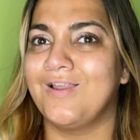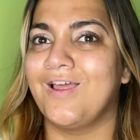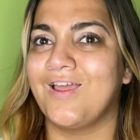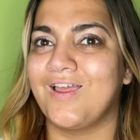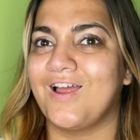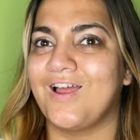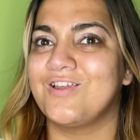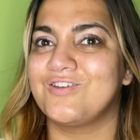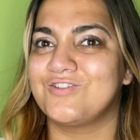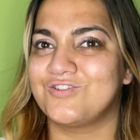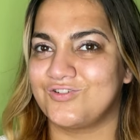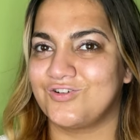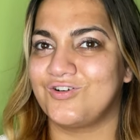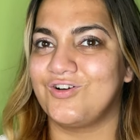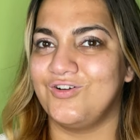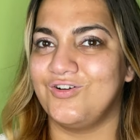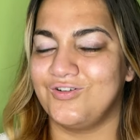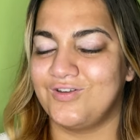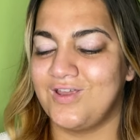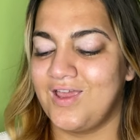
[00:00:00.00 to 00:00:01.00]
I
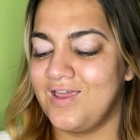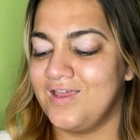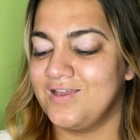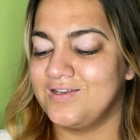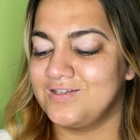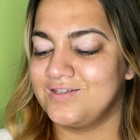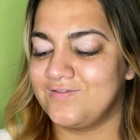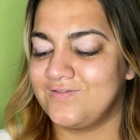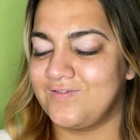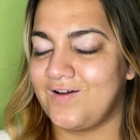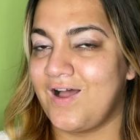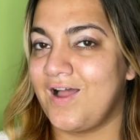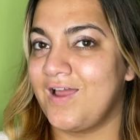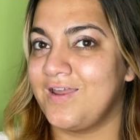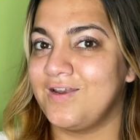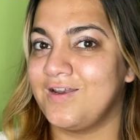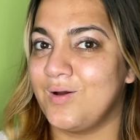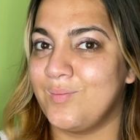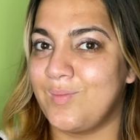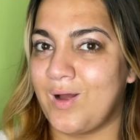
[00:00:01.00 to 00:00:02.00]
struggled to find
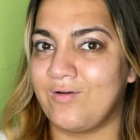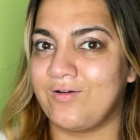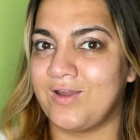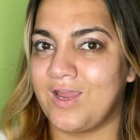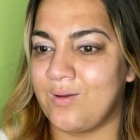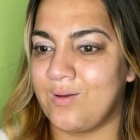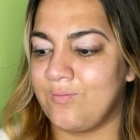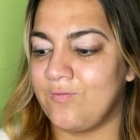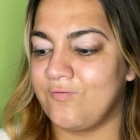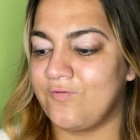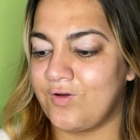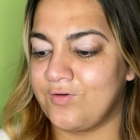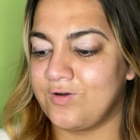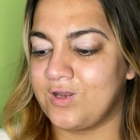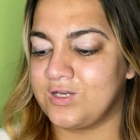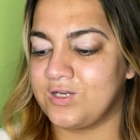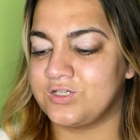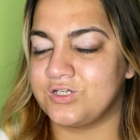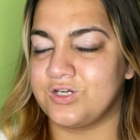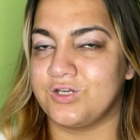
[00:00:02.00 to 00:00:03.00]
a Barry M
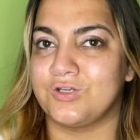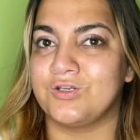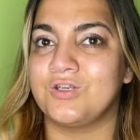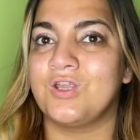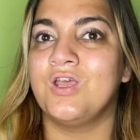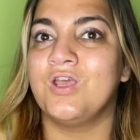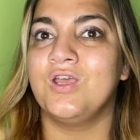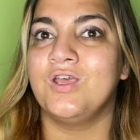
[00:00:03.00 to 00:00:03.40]
foundation.